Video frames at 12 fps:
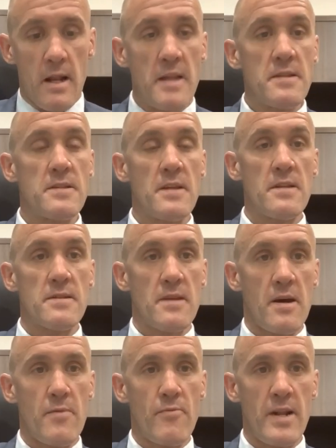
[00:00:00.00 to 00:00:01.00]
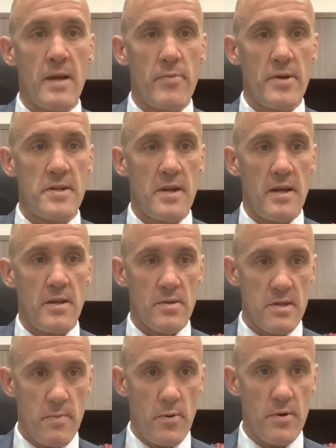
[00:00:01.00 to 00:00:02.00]
Ladies and gents, I really appreciate
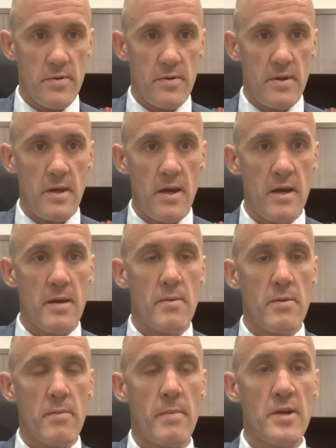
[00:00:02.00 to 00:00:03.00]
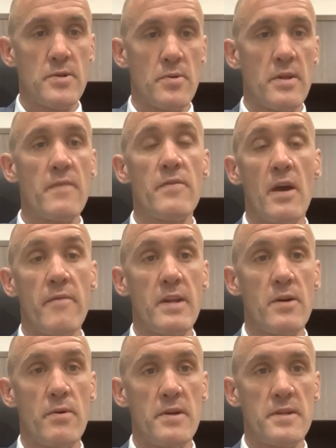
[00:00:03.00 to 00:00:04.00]
your support through the year. Make sure that if you have
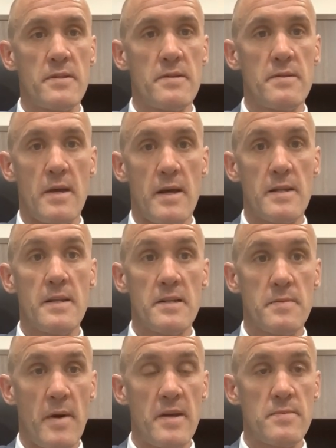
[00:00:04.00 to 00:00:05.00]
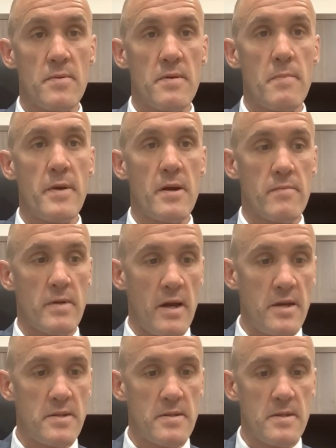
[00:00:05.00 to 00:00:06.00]
any questions, touch base with the parent
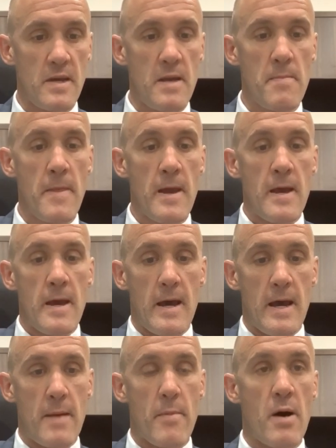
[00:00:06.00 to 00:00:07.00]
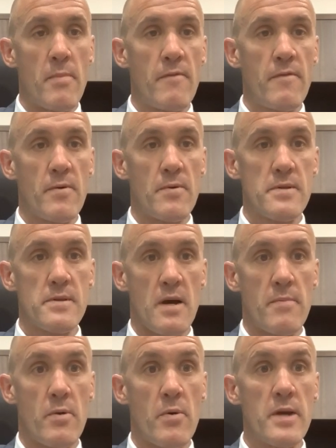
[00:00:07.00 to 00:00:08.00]
relations team. Of course,
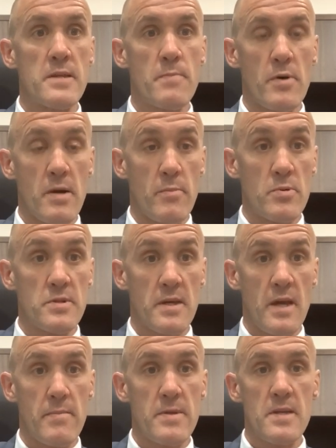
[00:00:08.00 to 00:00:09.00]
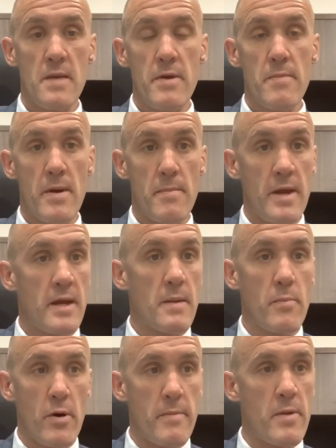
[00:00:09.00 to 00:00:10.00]
I'm always bookable to come and see me, but make an
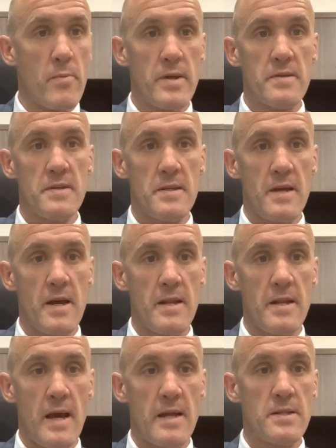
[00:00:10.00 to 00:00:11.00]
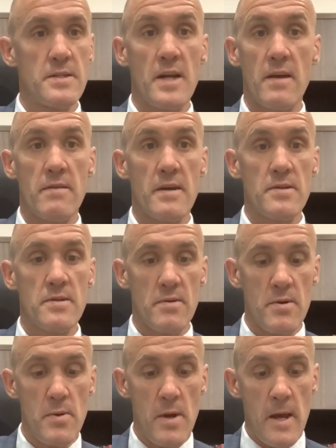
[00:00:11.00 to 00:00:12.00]
appointment and we can sit down and chat things
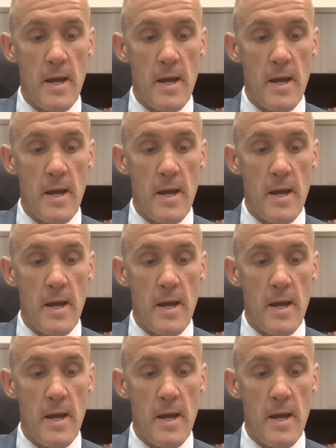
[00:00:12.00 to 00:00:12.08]
through.